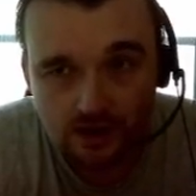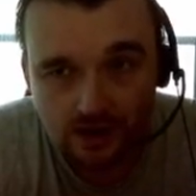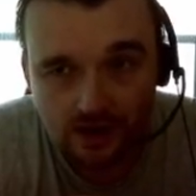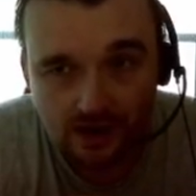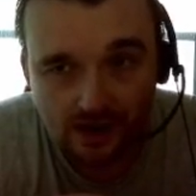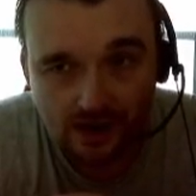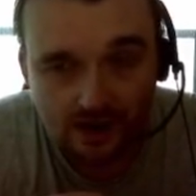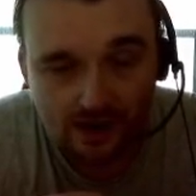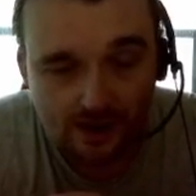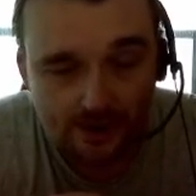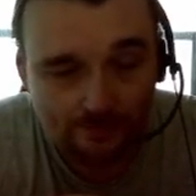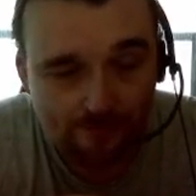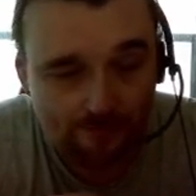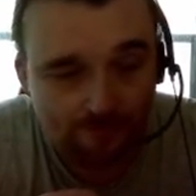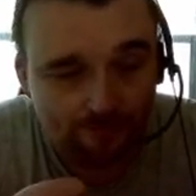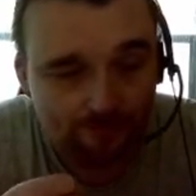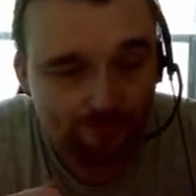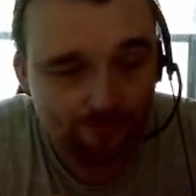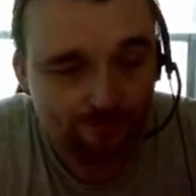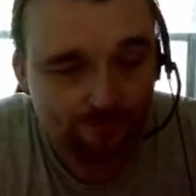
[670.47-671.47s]

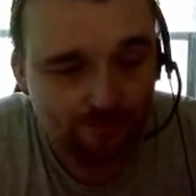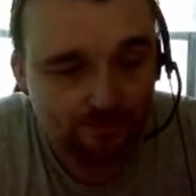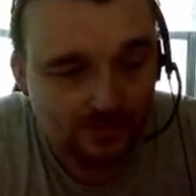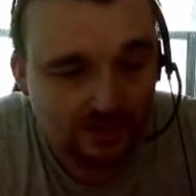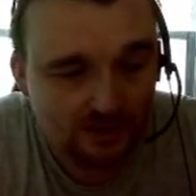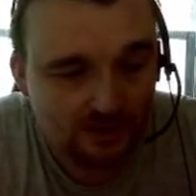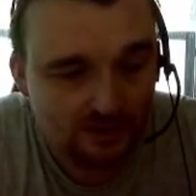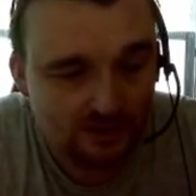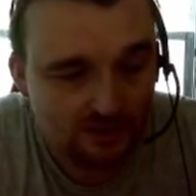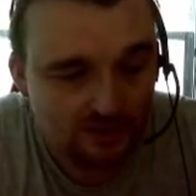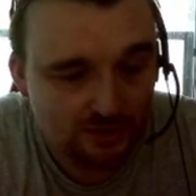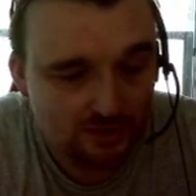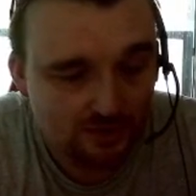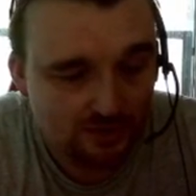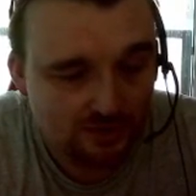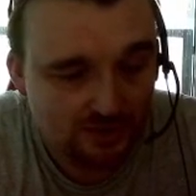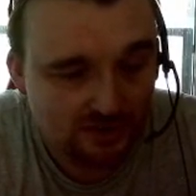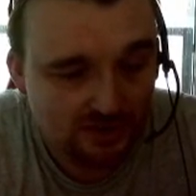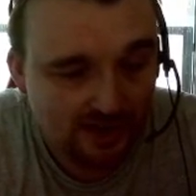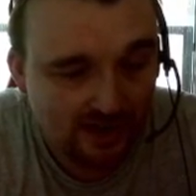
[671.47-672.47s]
Um,
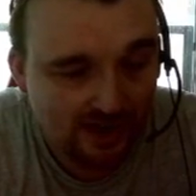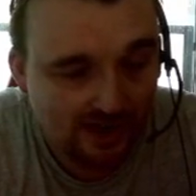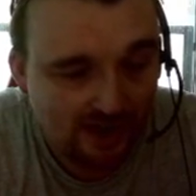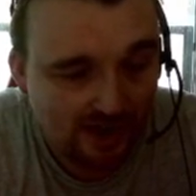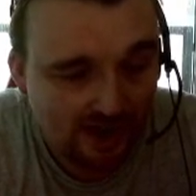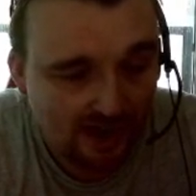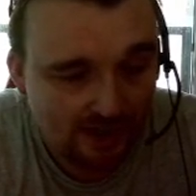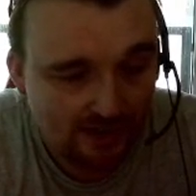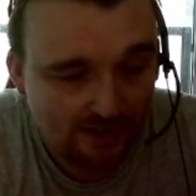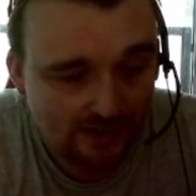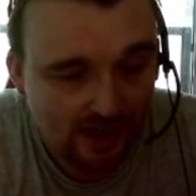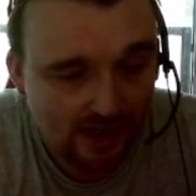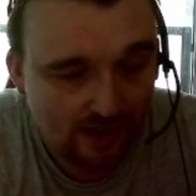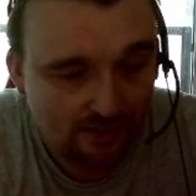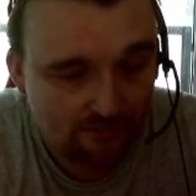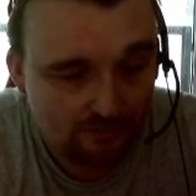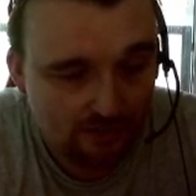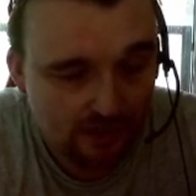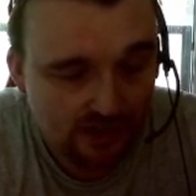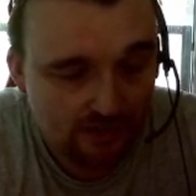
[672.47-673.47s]
so yeah, I
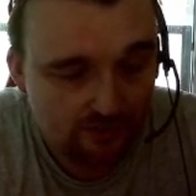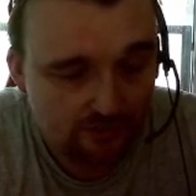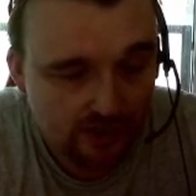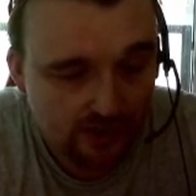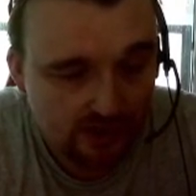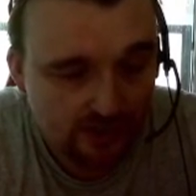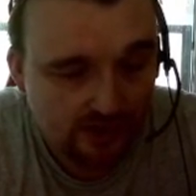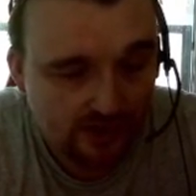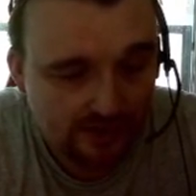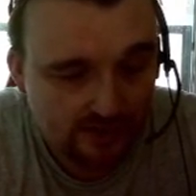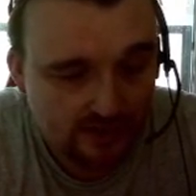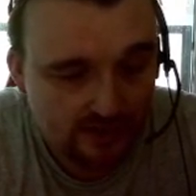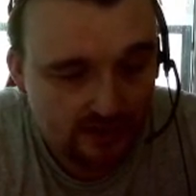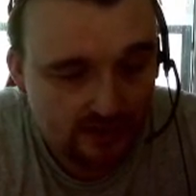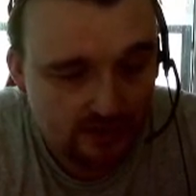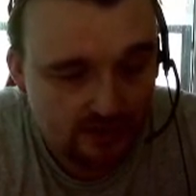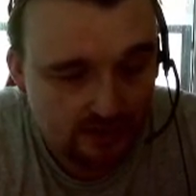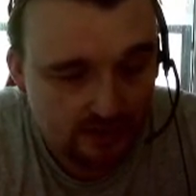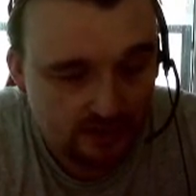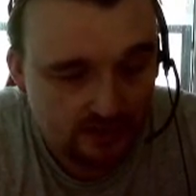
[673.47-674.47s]
really really like
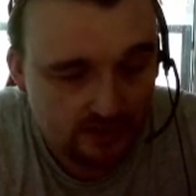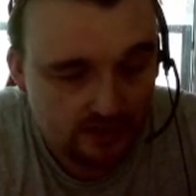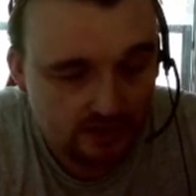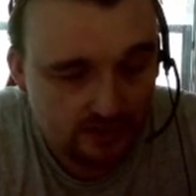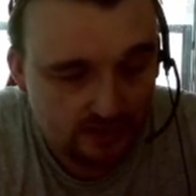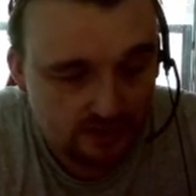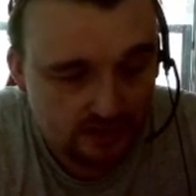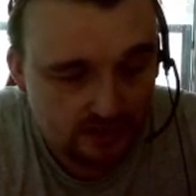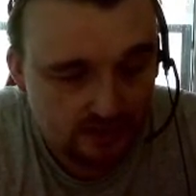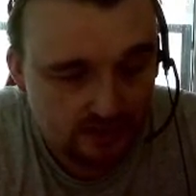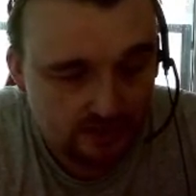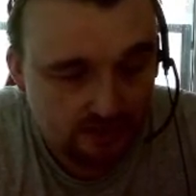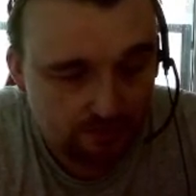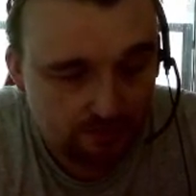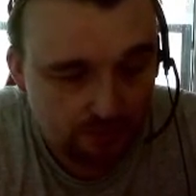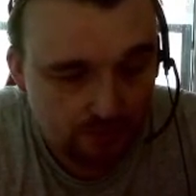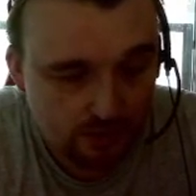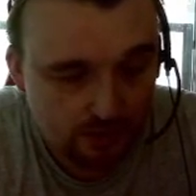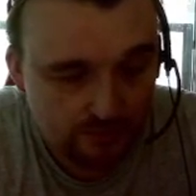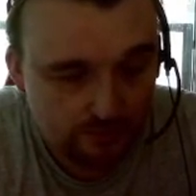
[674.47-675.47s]
this. This is a
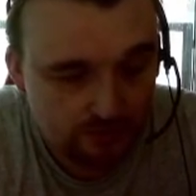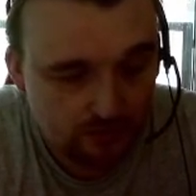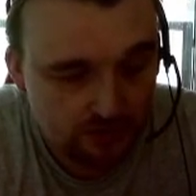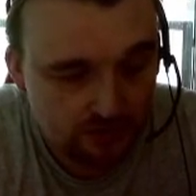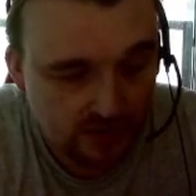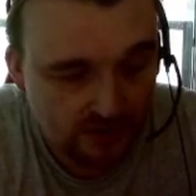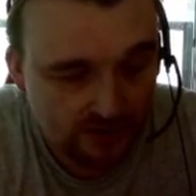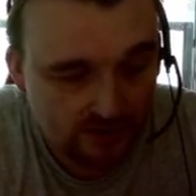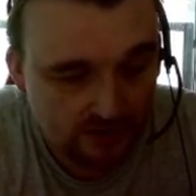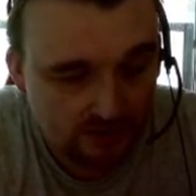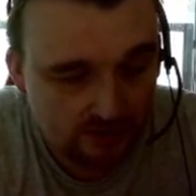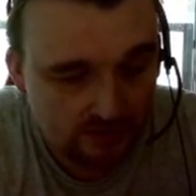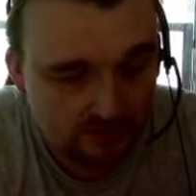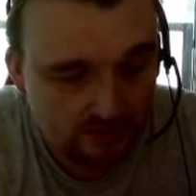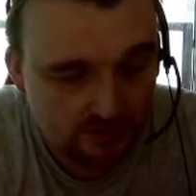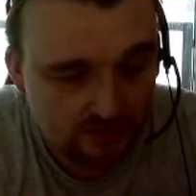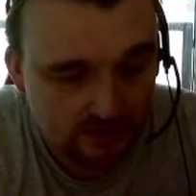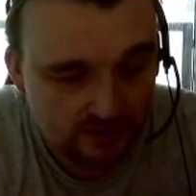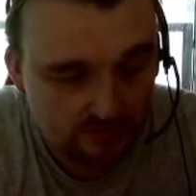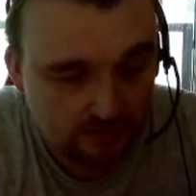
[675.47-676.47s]
beautiful chariot.
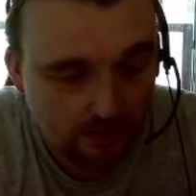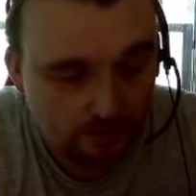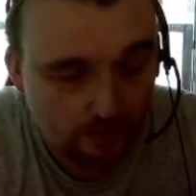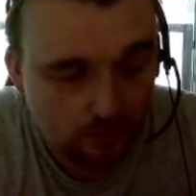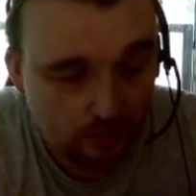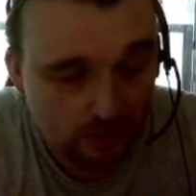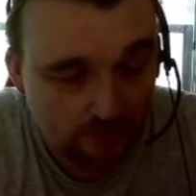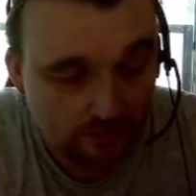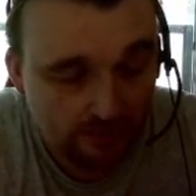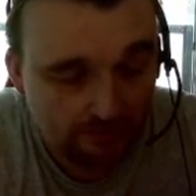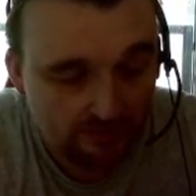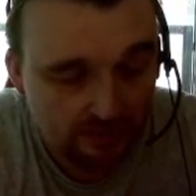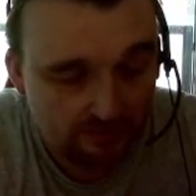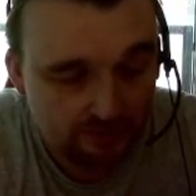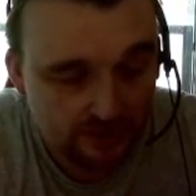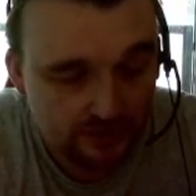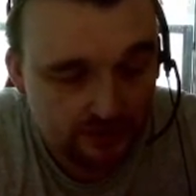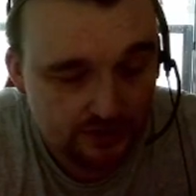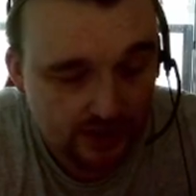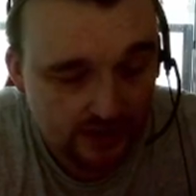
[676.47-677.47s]
This might be one of my
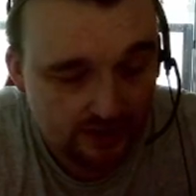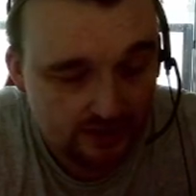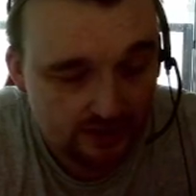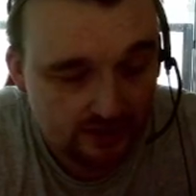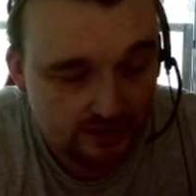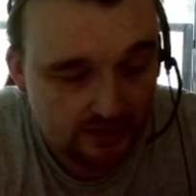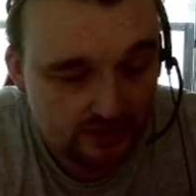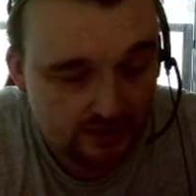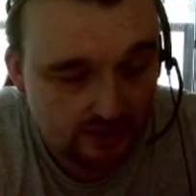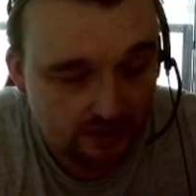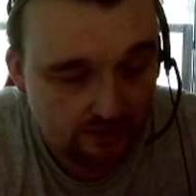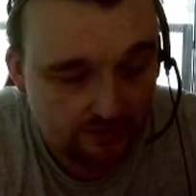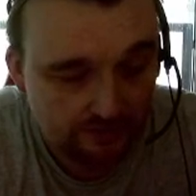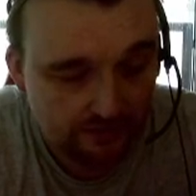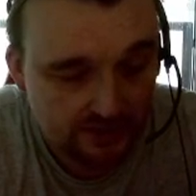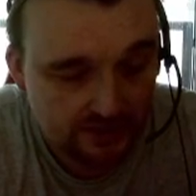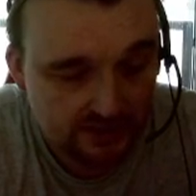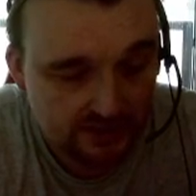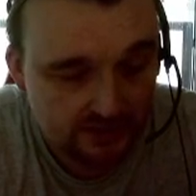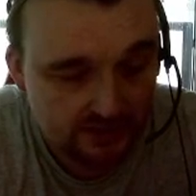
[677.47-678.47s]
favorite chariots that I've
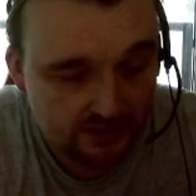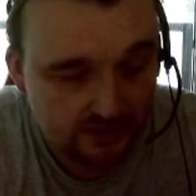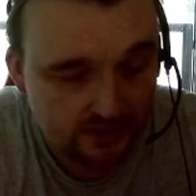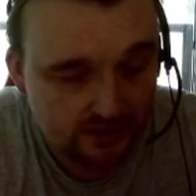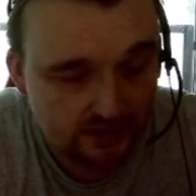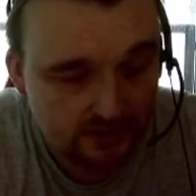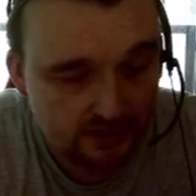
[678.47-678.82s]
ever seen.